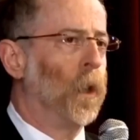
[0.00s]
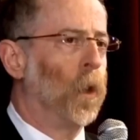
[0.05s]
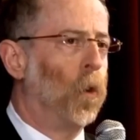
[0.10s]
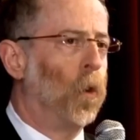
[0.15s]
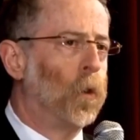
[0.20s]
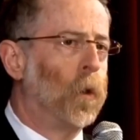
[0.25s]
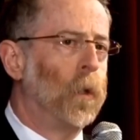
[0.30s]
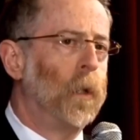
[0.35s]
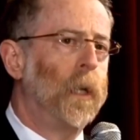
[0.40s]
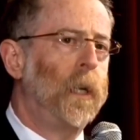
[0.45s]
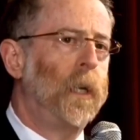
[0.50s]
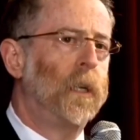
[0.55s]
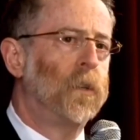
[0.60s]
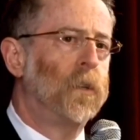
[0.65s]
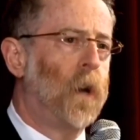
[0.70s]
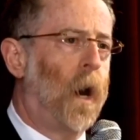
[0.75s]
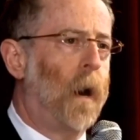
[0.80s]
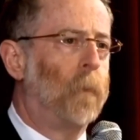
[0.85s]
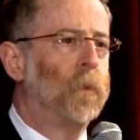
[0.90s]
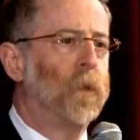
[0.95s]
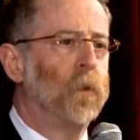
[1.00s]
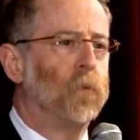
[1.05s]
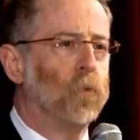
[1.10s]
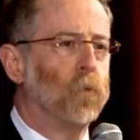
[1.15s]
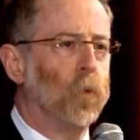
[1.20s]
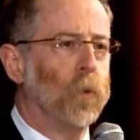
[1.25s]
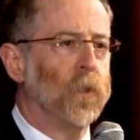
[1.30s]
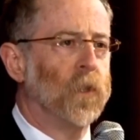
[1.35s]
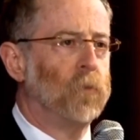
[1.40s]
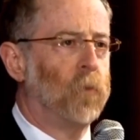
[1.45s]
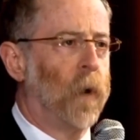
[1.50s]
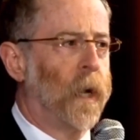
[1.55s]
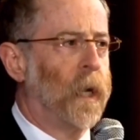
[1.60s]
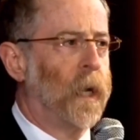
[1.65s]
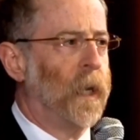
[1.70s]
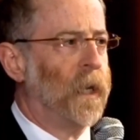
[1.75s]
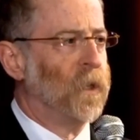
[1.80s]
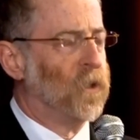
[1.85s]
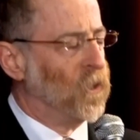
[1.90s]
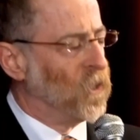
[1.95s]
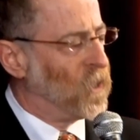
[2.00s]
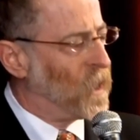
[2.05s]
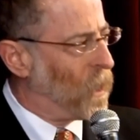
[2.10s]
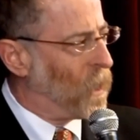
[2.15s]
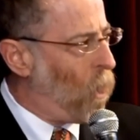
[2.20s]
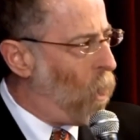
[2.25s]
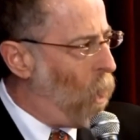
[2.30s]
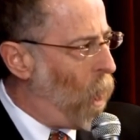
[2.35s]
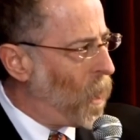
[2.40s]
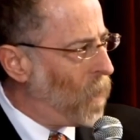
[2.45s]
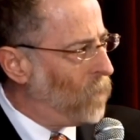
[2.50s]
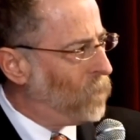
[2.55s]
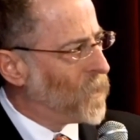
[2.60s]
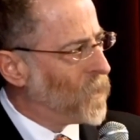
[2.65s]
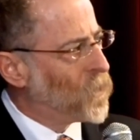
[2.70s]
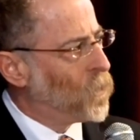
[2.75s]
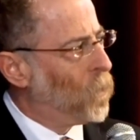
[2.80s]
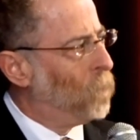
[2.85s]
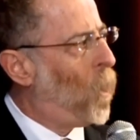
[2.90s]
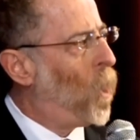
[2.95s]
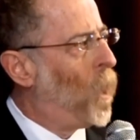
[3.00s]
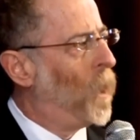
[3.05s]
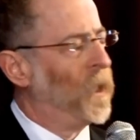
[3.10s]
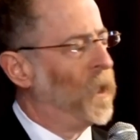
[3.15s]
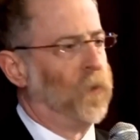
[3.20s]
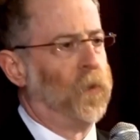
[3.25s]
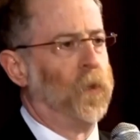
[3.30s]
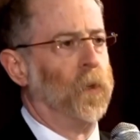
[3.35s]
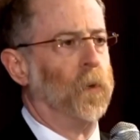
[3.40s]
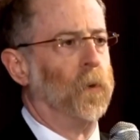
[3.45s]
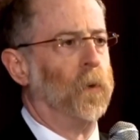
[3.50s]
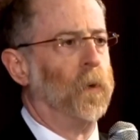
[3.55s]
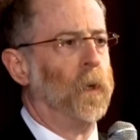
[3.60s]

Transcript: locally adopted rules and regulations that all of us are party to